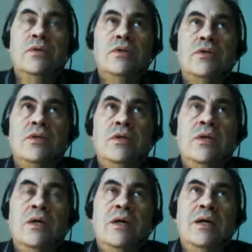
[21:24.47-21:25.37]

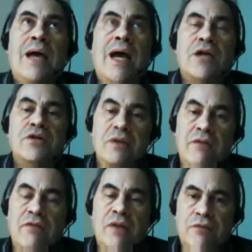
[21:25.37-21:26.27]
she actually
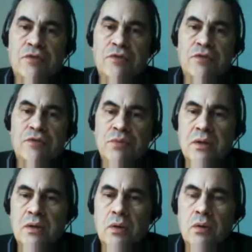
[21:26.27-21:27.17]
never left
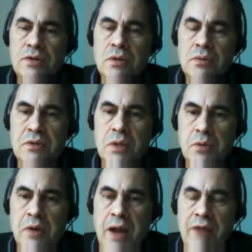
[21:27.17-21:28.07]
Sweden, although she was
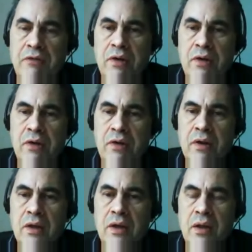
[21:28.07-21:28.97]
geographically
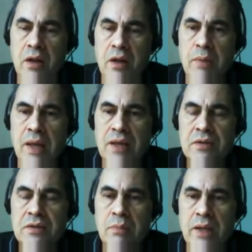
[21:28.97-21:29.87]
in another place
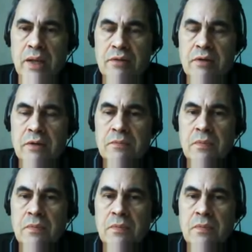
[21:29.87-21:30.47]
on the planet, right?